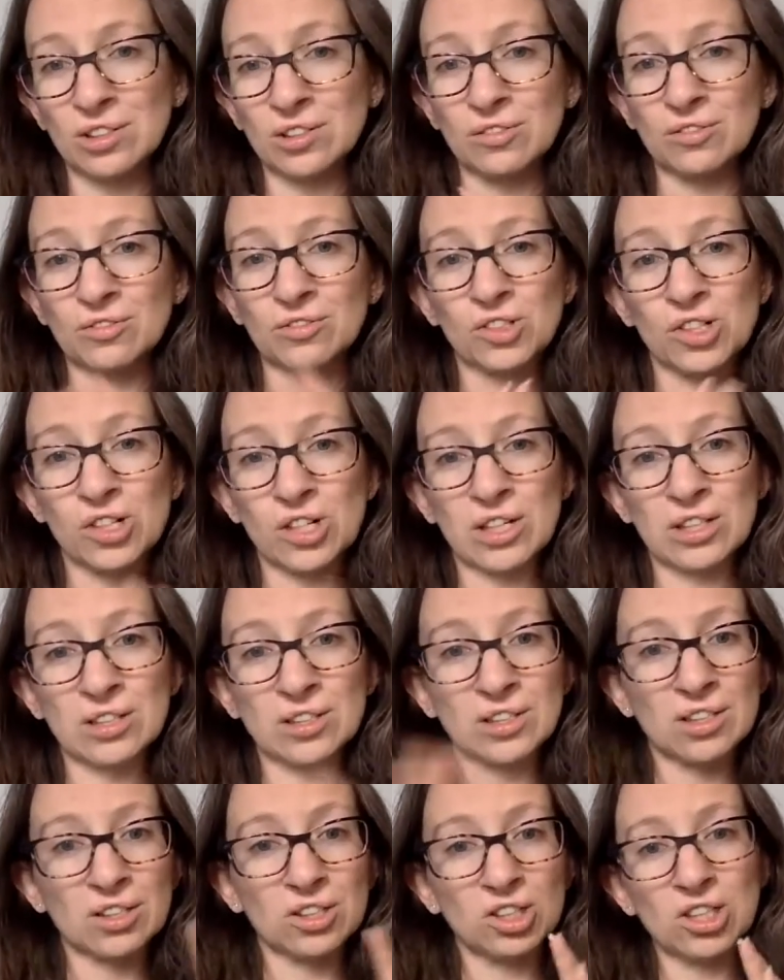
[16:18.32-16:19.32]
of
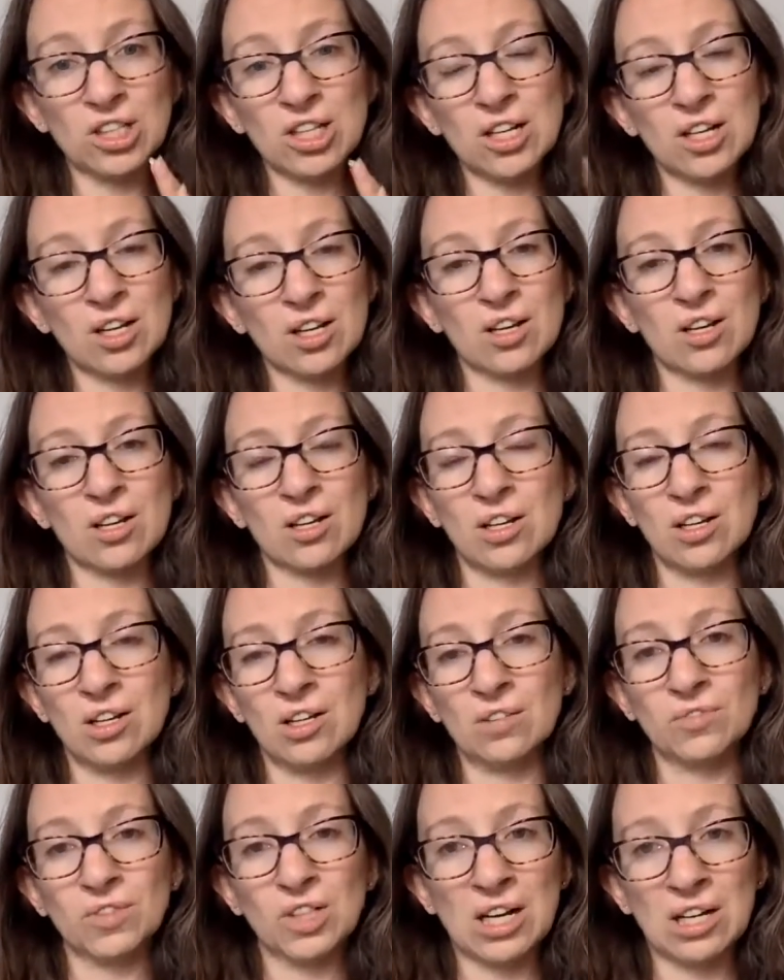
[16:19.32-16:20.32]
transitioning
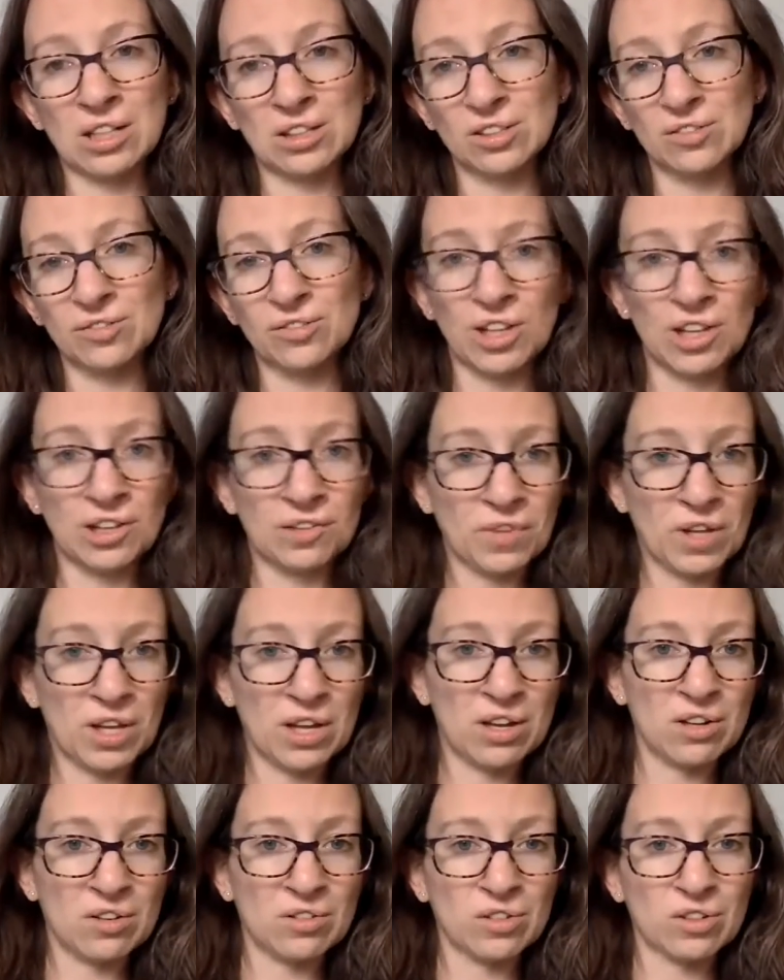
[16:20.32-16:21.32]
to
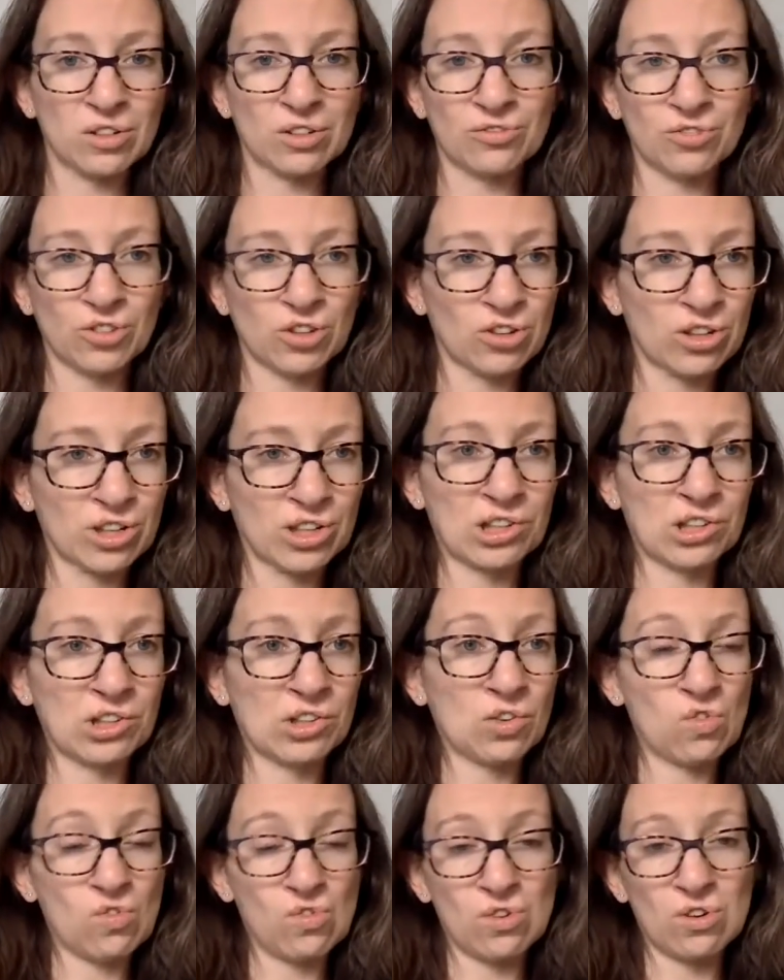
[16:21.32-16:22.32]
ActiveCampaign or ConvertKit,
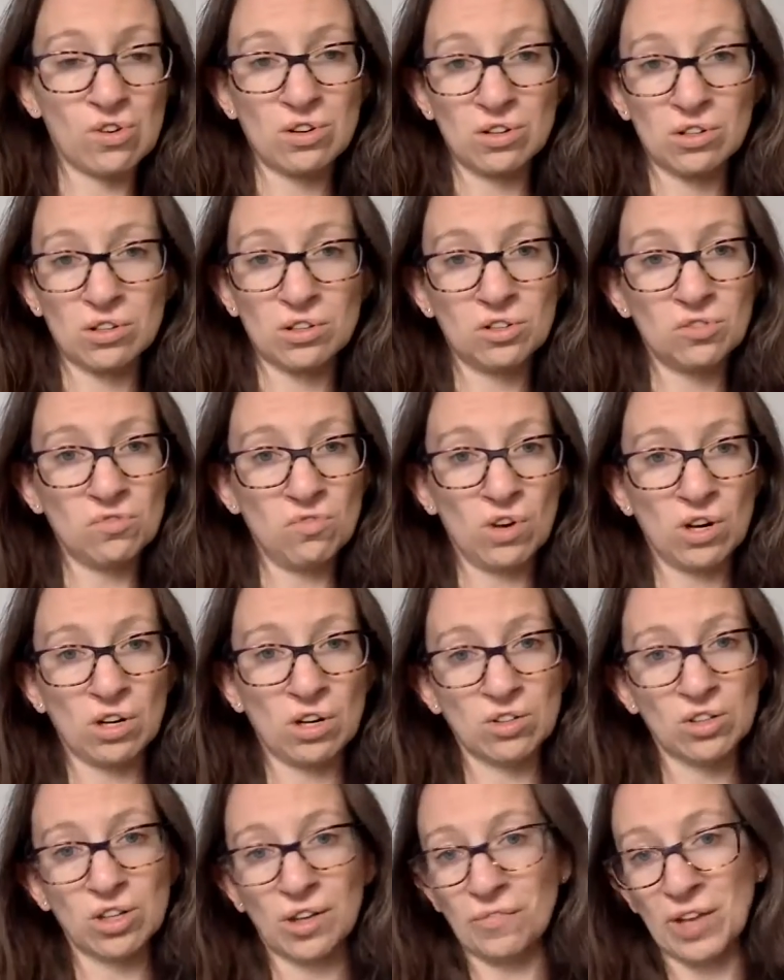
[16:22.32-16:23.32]
or you want to
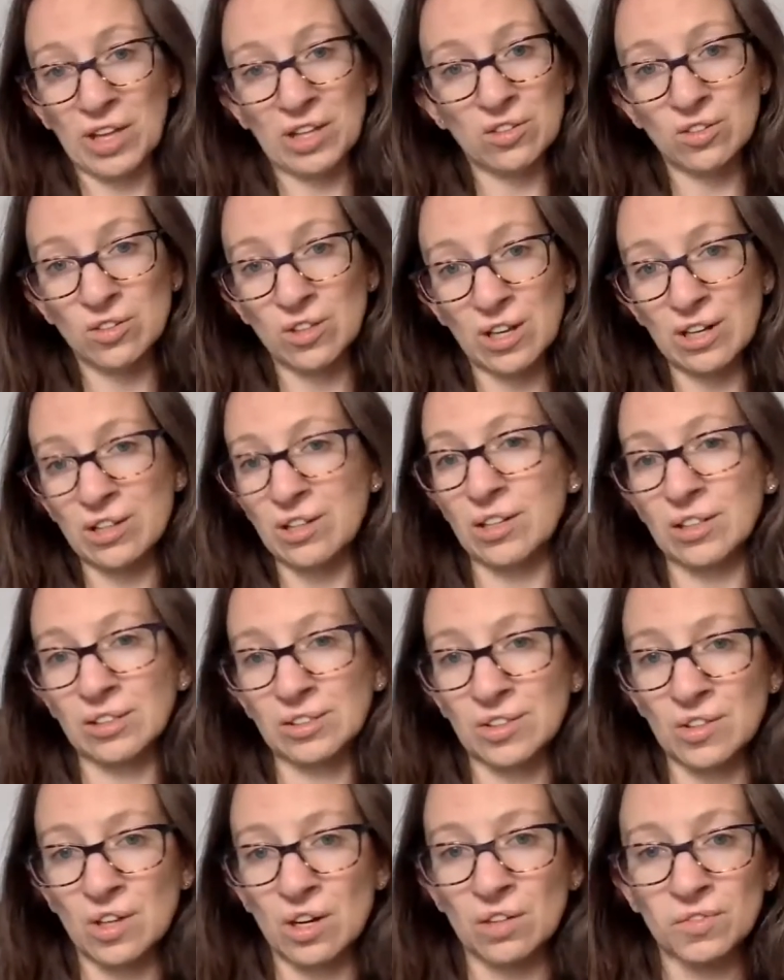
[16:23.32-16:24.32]
look at Mailerlite
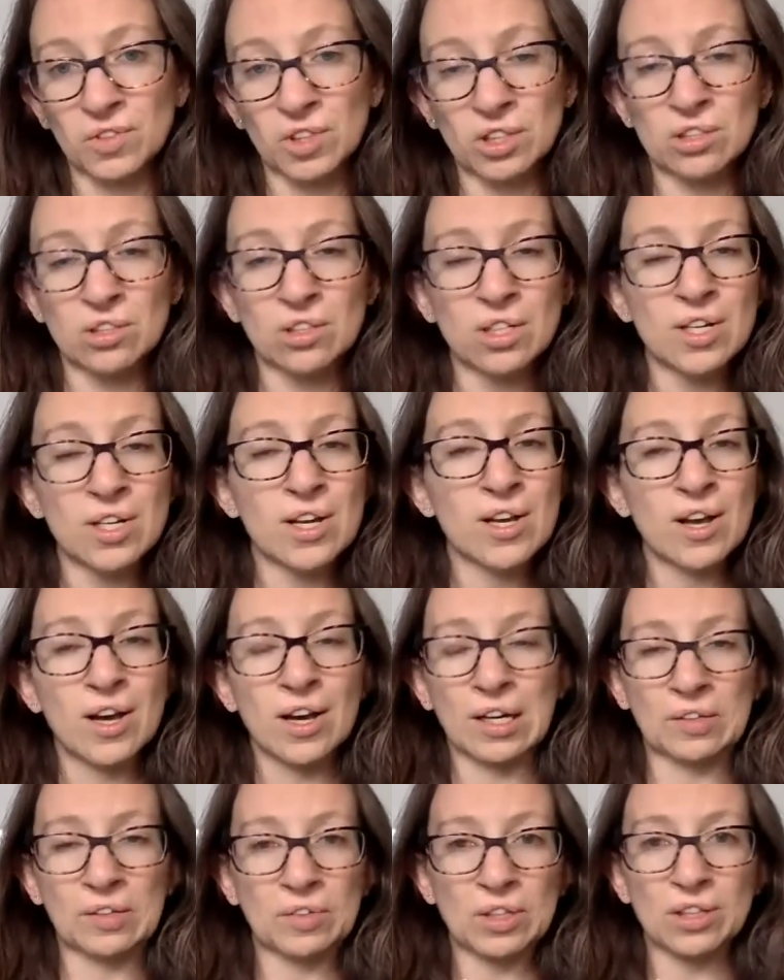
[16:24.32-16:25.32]
as an option,
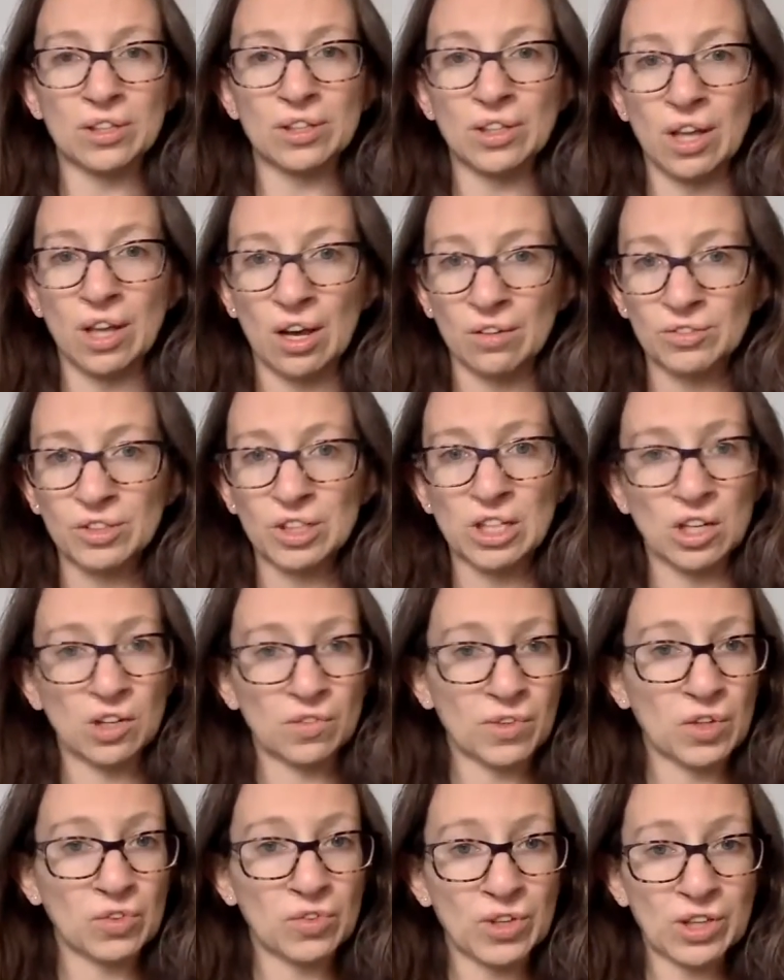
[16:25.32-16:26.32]
I would love to help
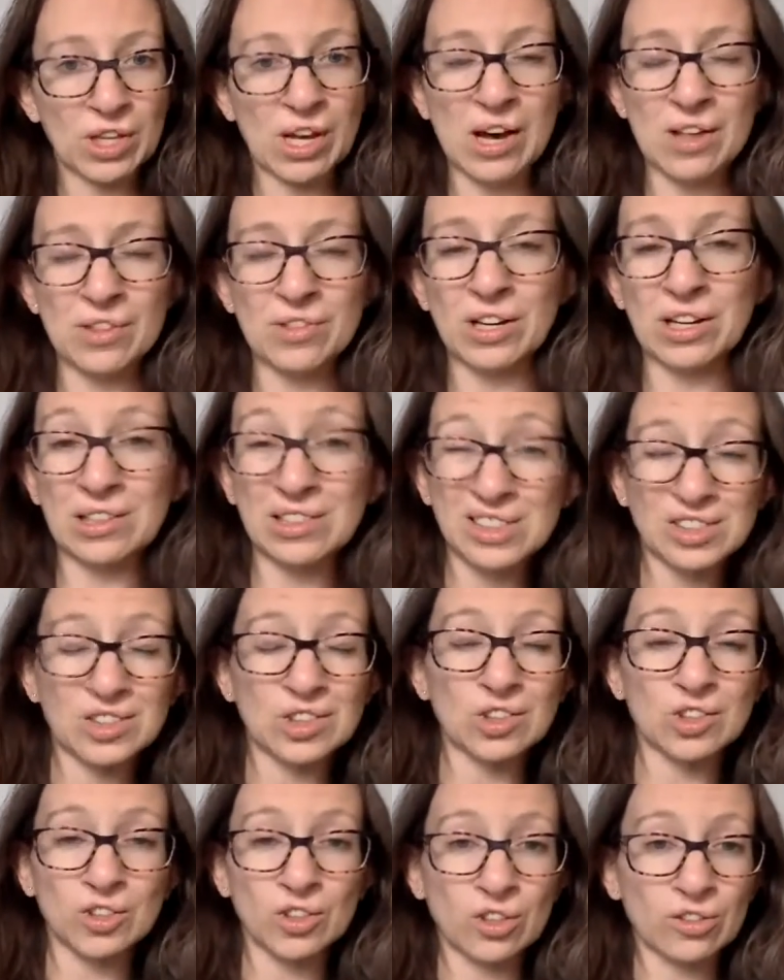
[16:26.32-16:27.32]
you with that. That is
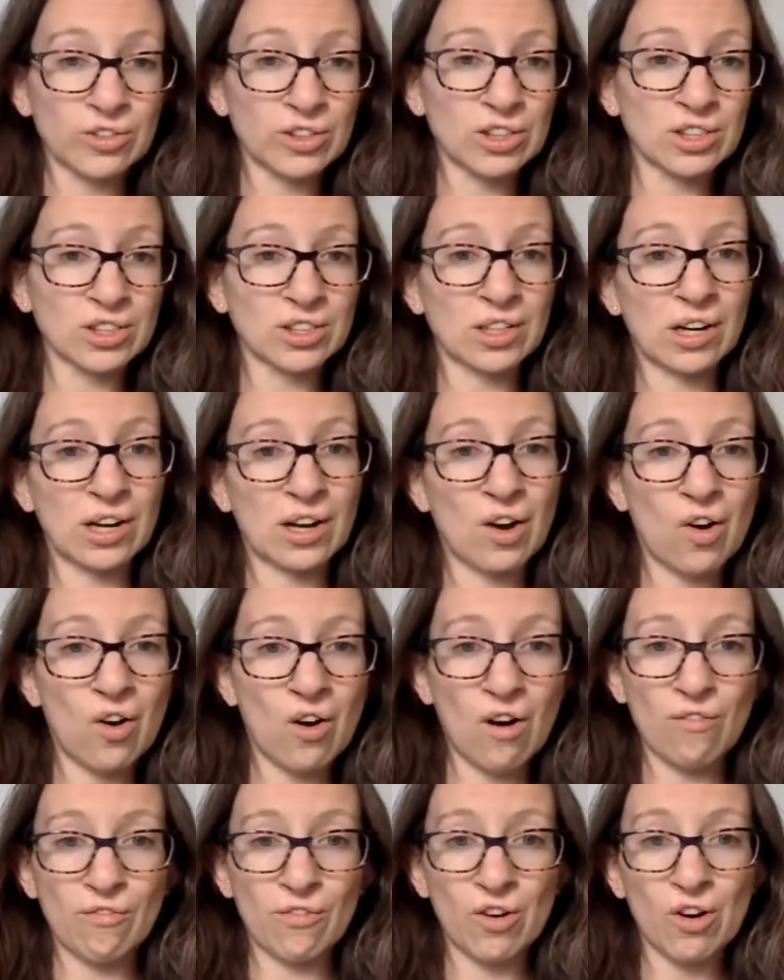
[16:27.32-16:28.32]
a service that I
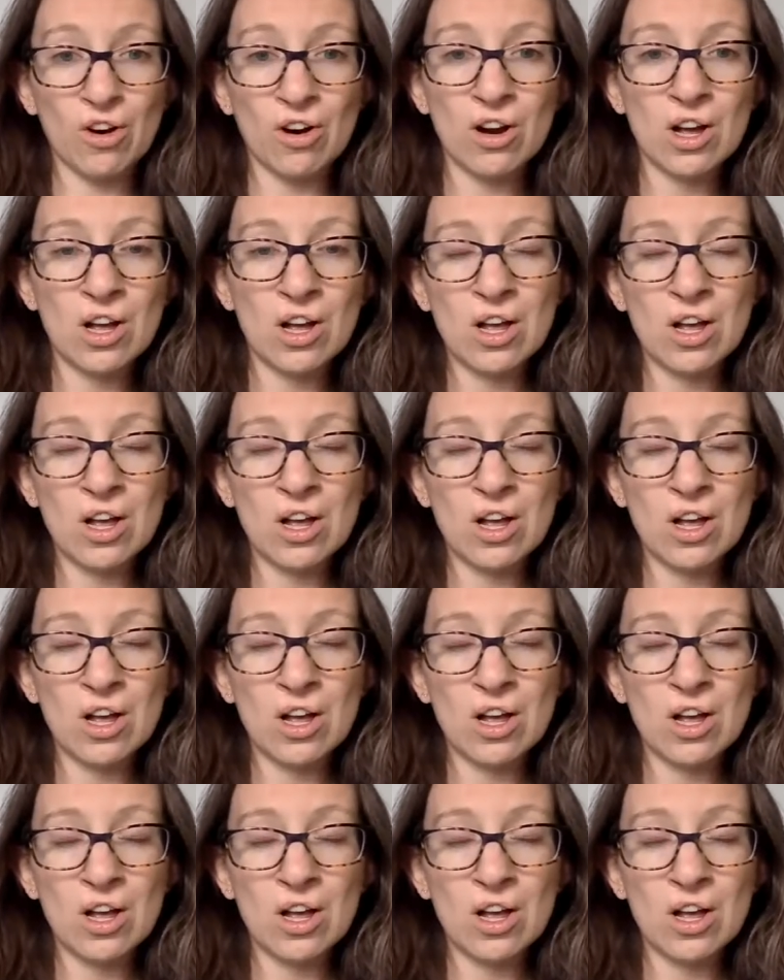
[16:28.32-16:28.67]
offer.